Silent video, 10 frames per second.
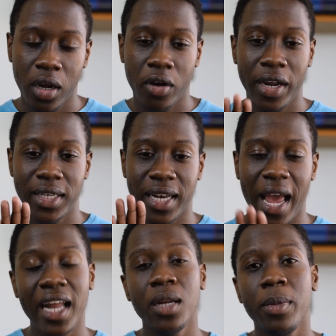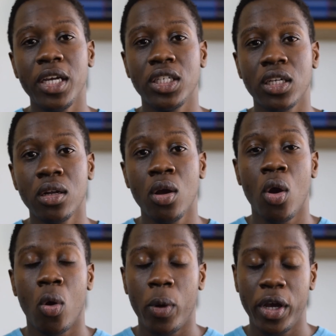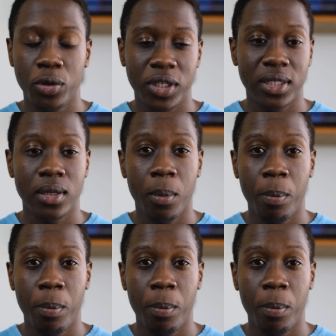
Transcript: Create an animation where you just